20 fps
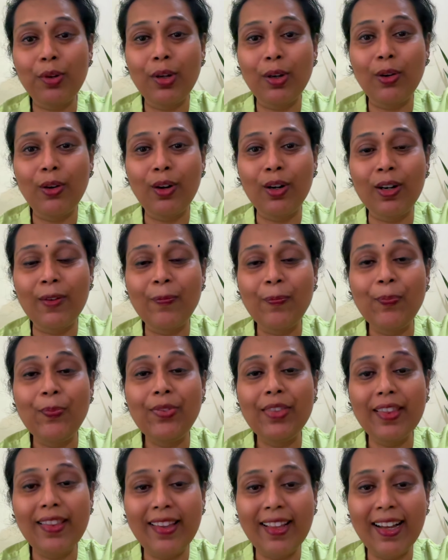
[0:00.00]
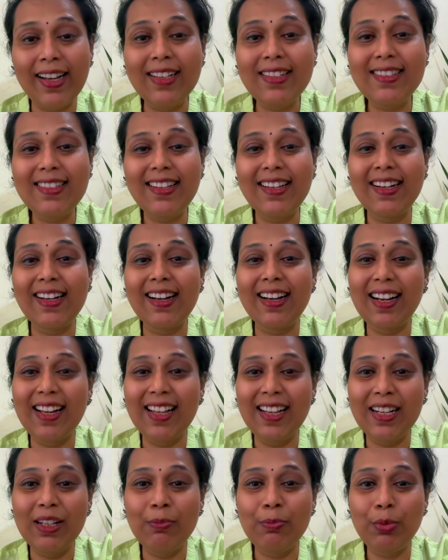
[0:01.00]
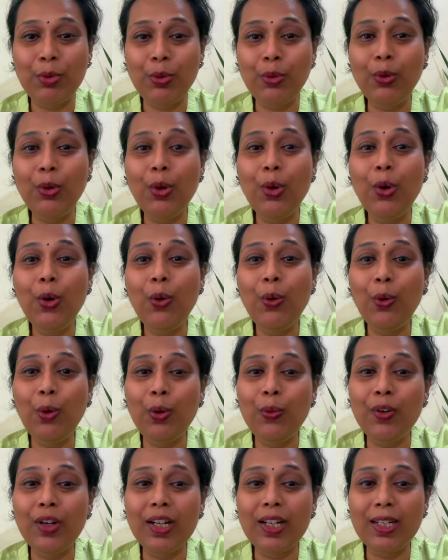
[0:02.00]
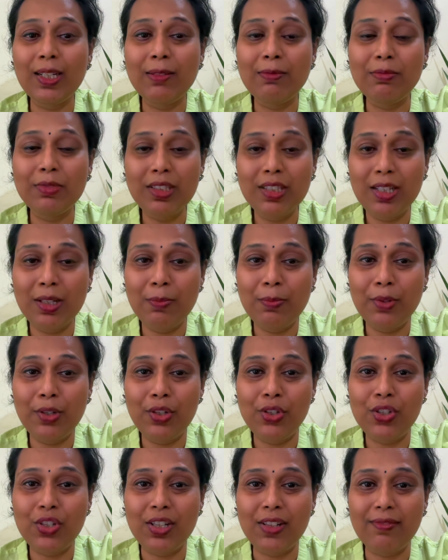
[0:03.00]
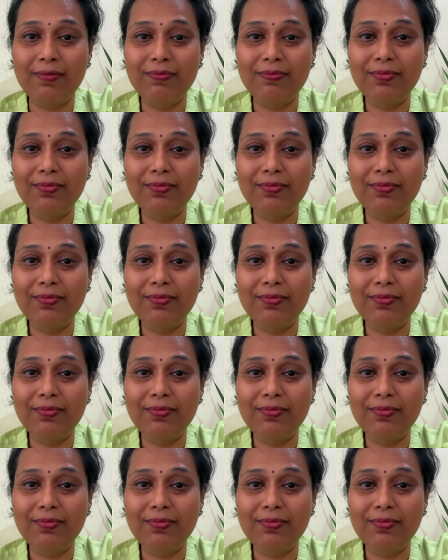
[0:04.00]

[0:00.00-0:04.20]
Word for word: a lot thus it will help you overcome depression.